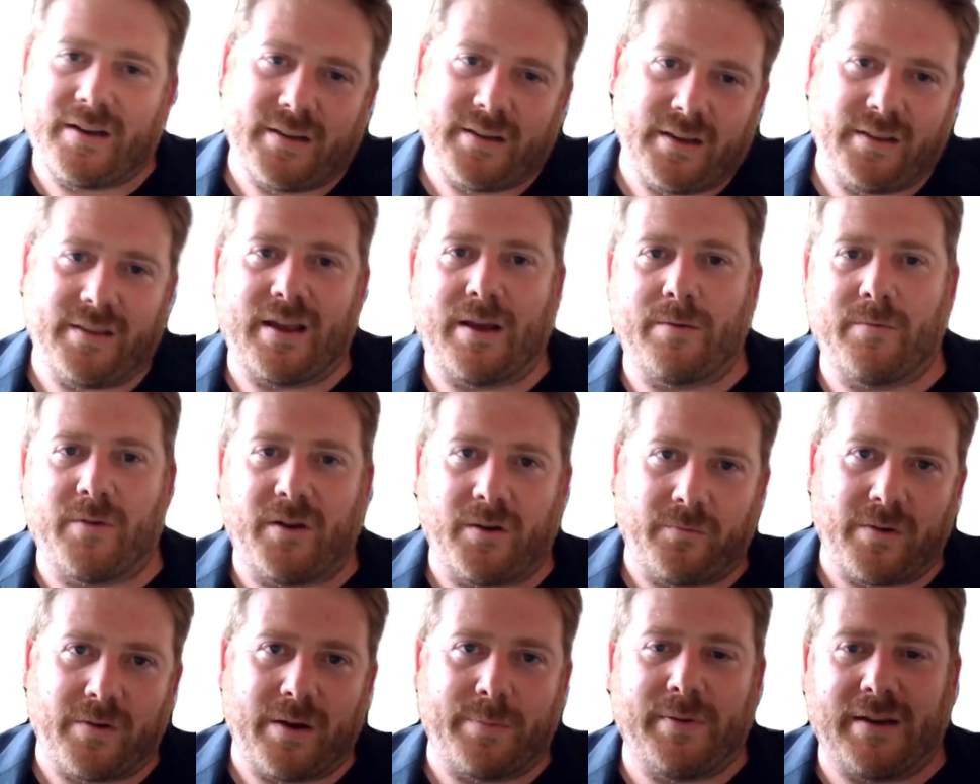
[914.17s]
And then they
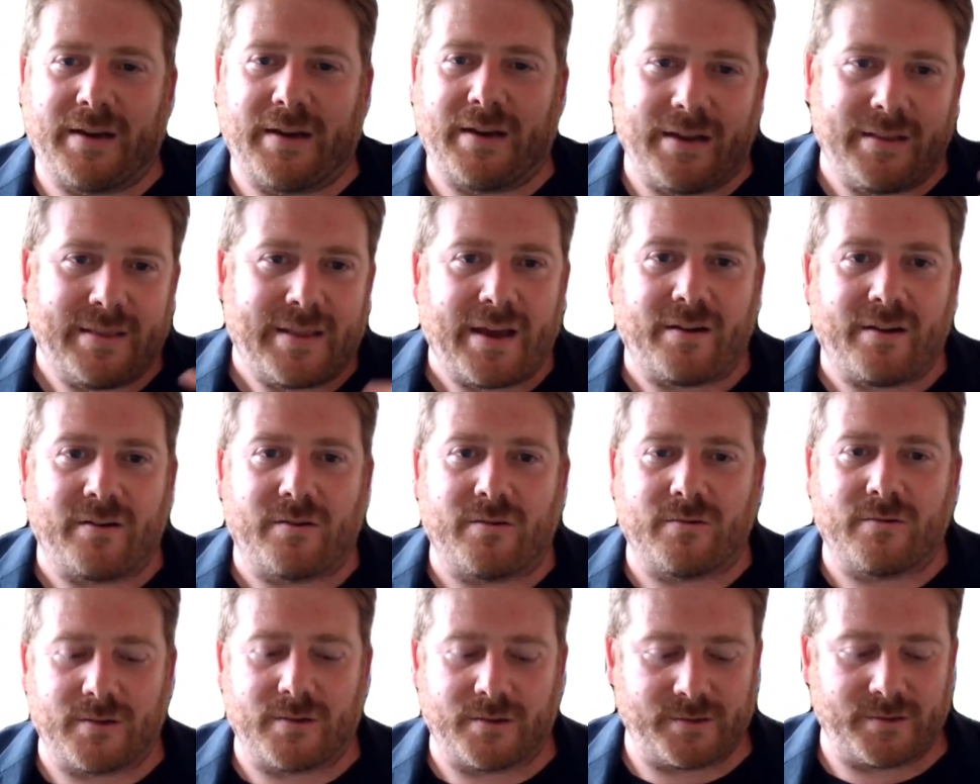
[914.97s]
want to replicate that
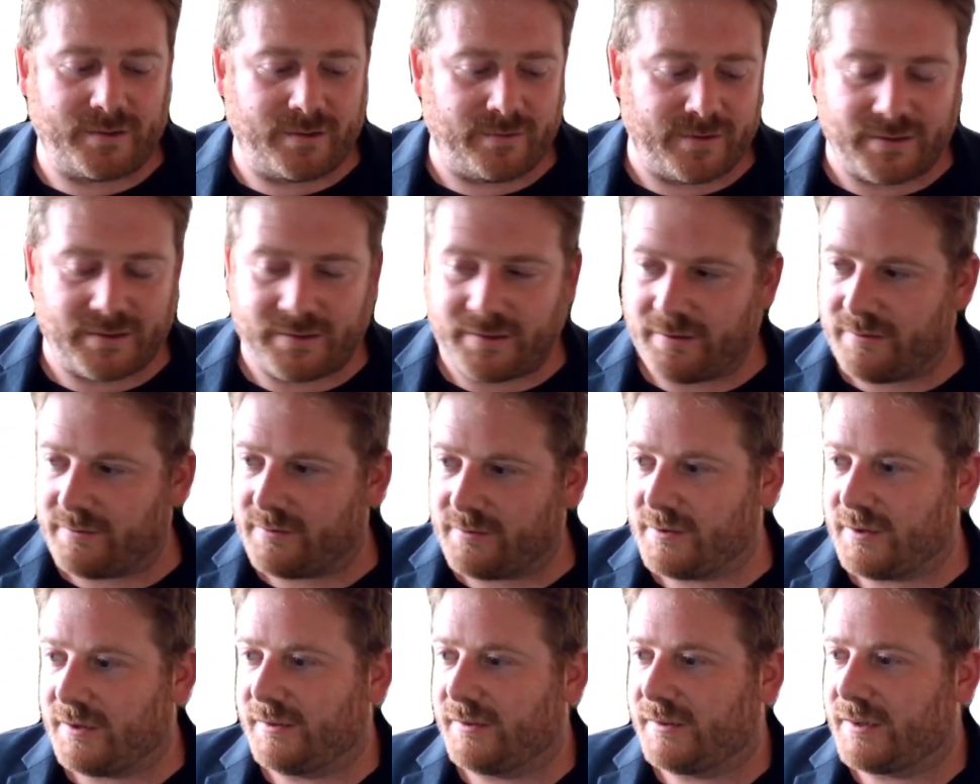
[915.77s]
across the rest of the
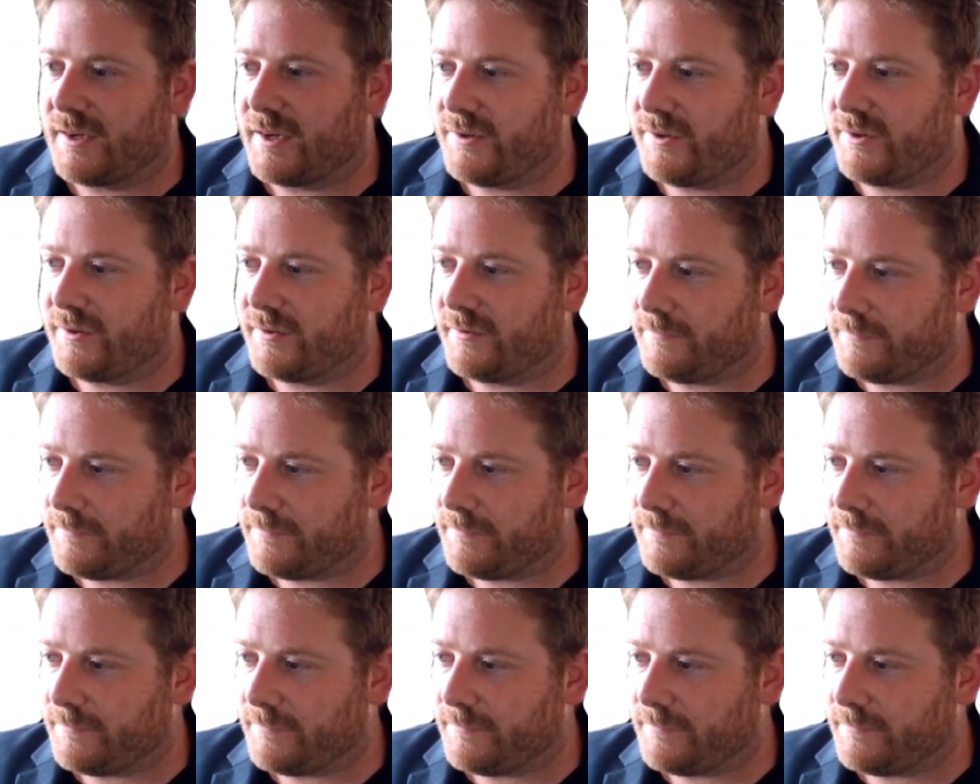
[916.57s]
organization.